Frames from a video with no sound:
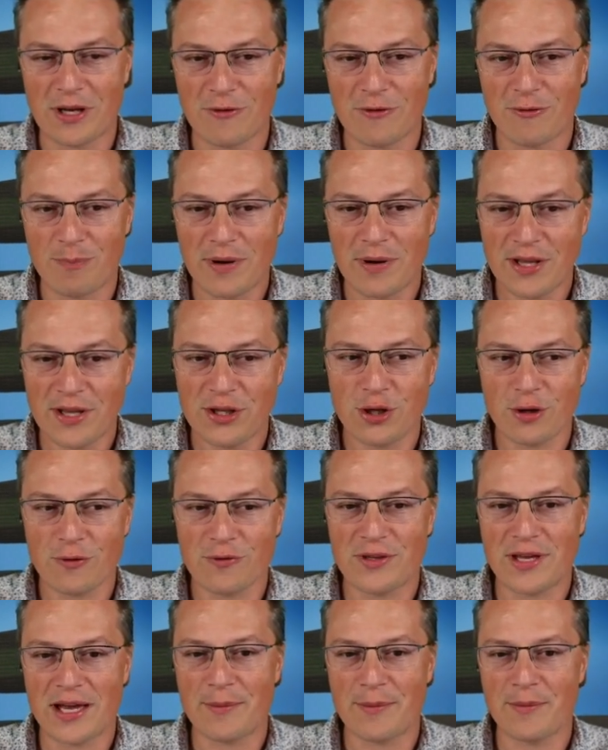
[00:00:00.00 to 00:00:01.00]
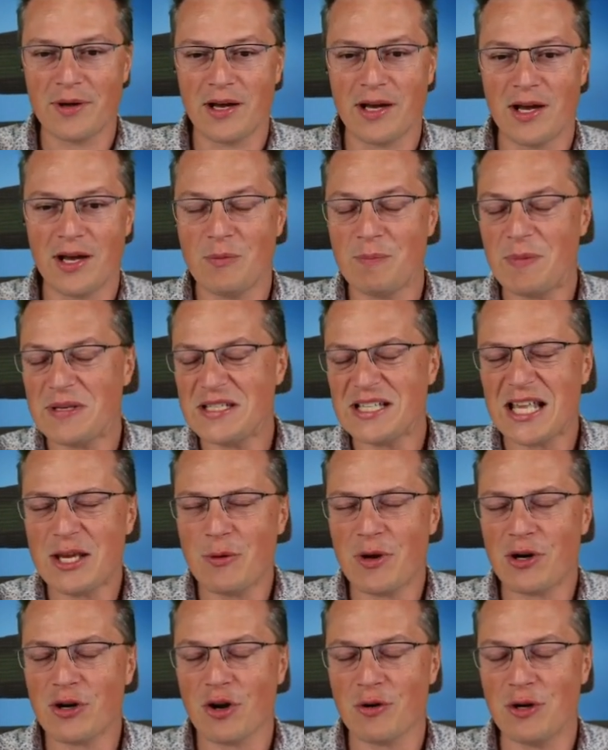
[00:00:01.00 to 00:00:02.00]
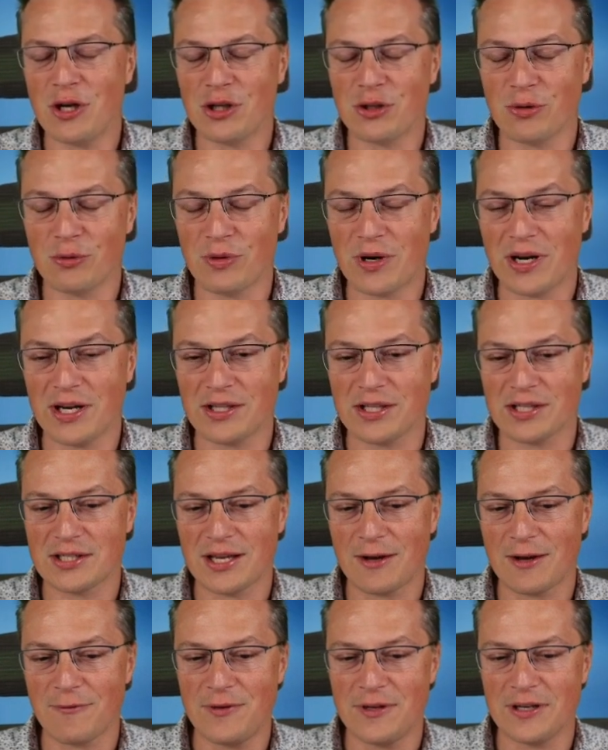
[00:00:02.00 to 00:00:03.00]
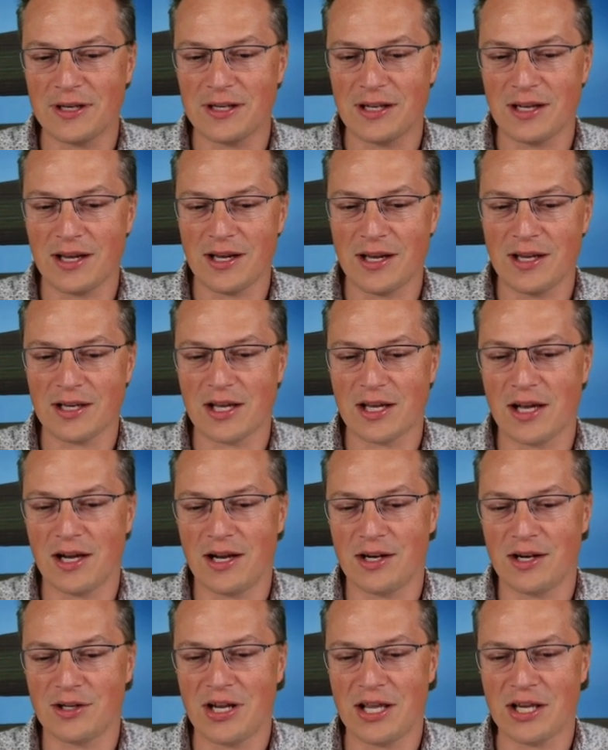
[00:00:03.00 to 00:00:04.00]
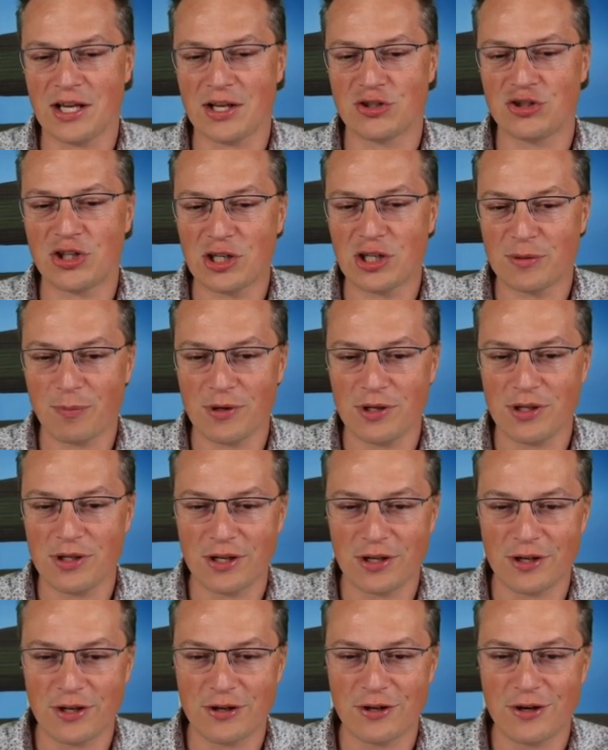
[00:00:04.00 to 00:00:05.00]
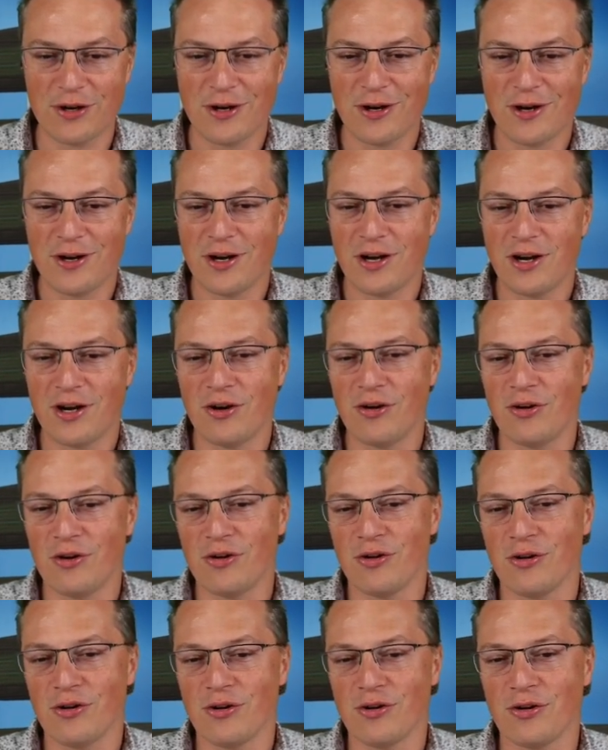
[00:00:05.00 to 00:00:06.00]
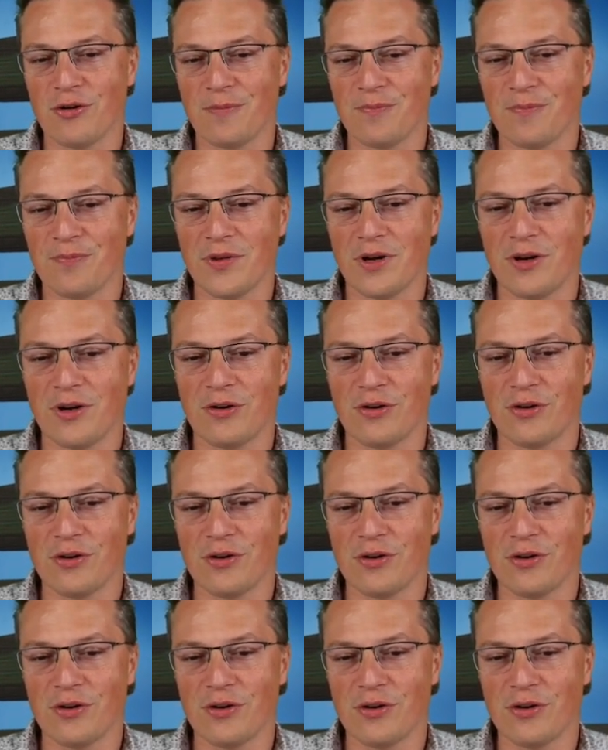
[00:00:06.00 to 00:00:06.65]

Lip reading: we have plenty of them. Basically, we are going to write something like short pointer or